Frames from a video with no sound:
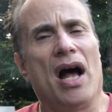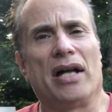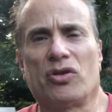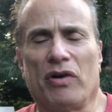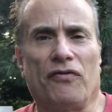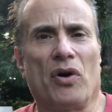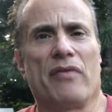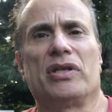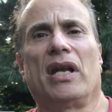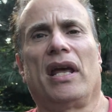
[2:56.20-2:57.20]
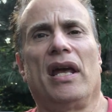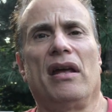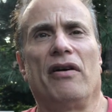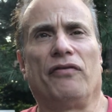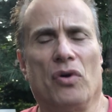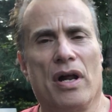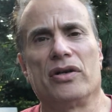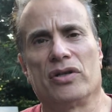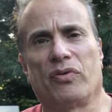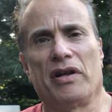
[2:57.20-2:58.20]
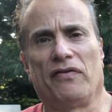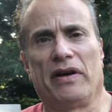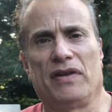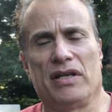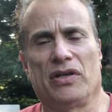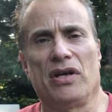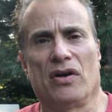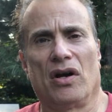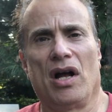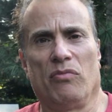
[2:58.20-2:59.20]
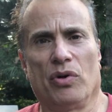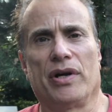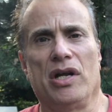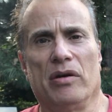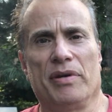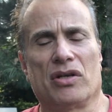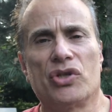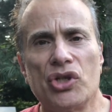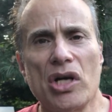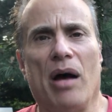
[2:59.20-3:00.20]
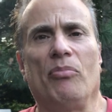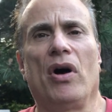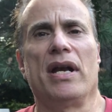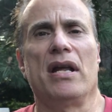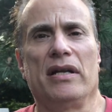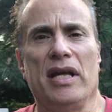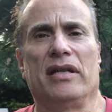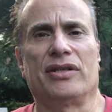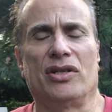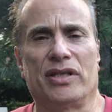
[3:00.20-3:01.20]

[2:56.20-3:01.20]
24 hours a day, 425 days a year. We're here because someone needs to